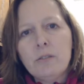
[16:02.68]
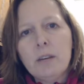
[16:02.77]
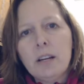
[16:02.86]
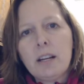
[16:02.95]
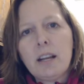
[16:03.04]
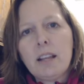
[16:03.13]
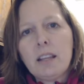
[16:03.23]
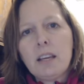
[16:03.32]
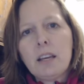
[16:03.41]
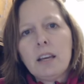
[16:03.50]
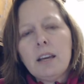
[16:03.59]
to do it. And I
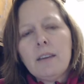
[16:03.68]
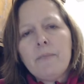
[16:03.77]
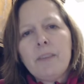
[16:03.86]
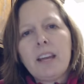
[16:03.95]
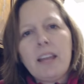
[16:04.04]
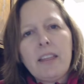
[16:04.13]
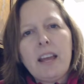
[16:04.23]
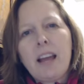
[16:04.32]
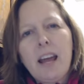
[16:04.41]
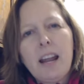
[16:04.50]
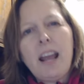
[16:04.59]
think again
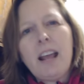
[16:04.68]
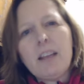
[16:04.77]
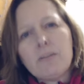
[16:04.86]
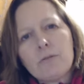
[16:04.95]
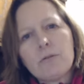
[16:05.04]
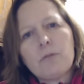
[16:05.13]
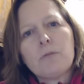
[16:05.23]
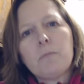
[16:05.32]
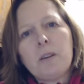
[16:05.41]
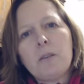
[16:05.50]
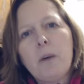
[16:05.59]
that kind of answers
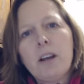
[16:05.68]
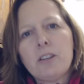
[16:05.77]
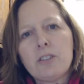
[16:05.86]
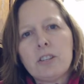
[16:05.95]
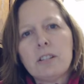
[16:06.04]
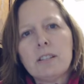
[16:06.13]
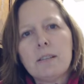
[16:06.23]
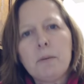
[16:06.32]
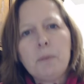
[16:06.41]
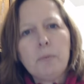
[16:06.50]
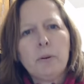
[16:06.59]
those big questions
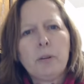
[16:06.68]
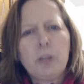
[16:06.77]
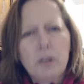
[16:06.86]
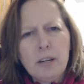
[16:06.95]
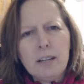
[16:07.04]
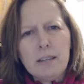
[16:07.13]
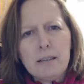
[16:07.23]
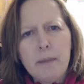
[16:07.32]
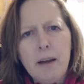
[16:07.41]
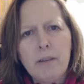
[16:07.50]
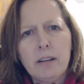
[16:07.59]
that people are
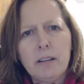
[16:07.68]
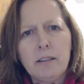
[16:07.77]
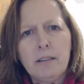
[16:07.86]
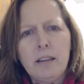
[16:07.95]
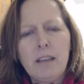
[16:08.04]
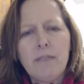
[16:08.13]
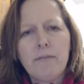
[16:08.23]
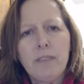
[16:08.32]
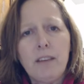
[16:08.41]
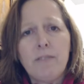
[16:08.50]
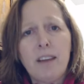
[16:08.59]
curious about, and they
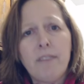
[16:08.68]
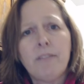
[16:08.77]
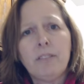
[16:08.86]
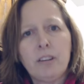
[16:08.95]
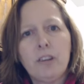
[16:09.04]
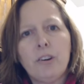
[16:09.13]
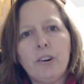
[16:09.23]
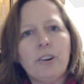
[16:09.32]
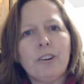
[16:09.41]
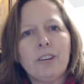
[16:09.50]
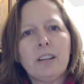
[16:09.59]
they've definitely
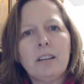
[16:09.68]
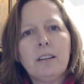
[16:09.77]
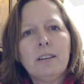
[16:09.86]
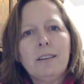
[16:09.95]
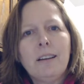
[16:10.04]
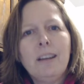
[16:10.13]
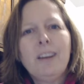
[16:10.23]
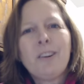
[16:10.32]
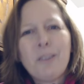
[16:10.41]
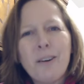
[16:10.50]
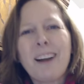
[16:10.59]
heard
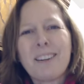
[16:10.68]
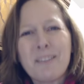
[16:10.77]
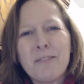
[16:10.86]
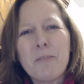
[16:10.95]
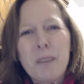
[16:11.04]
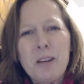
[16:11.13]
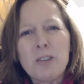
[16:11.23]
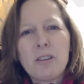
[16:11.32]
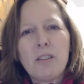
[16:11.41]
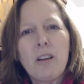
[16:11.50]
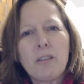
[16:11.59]
incorrect
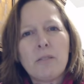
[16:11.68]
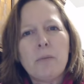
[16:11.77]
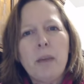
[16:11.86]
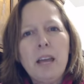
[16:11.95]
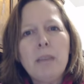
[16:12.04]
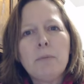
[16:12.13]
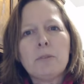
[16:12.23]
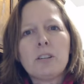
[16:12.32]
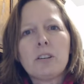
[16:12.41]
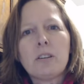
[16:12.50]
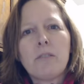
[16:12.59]
information along the way,
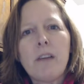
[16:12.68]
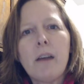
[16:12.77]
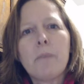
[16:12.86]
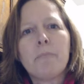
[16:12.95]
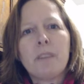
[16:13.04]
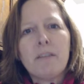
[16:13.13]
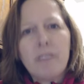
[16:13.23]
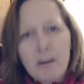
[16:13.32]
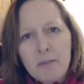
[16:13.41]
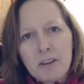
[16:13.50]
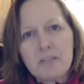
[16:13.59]
particularly around
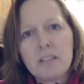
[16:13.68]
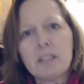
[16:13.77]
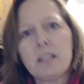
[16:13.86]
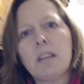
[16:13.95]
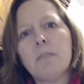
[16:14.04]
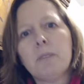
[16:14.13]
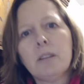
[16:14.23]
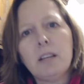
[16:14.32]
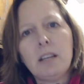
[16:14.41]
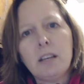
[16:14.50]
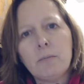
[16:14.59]
environmental
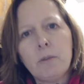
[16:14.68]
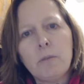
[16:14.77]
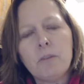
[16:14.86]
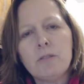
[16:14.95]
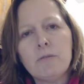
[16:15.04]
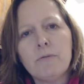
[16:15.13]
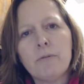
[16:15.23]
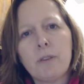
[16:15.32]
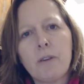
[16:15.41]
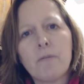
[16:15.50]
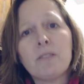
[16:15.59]
sustainability and what we do
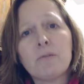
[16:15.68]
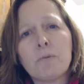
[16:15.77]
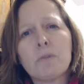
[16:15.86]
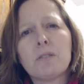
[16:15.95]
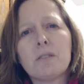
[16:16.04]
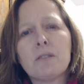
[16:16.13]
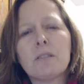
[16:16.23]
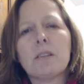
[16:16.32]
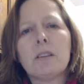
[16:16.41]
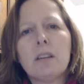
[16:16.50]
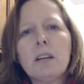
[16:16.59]
with our resources.
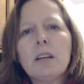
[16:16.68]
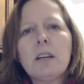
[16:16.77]
And